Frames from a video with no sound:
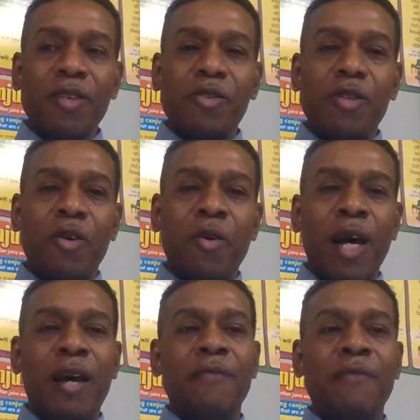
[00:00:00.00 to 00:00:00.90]
So
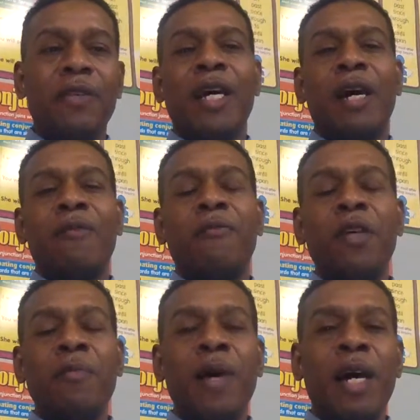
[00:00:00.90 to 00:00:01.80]
after I got
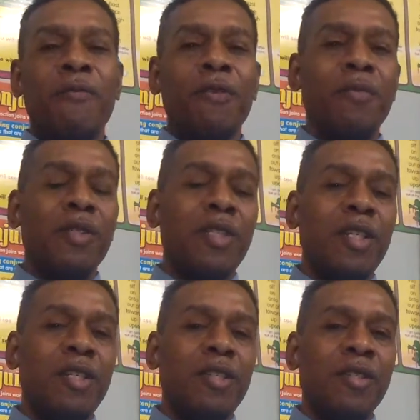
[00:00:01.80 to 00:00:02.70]
feedback from the
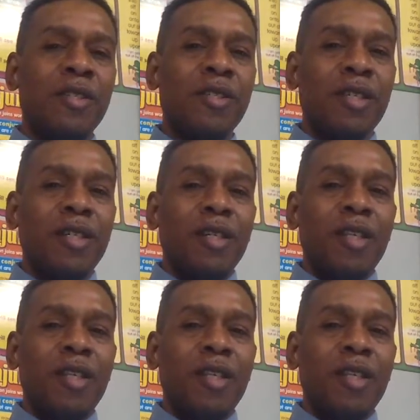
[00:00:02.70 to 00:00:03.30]
teachers,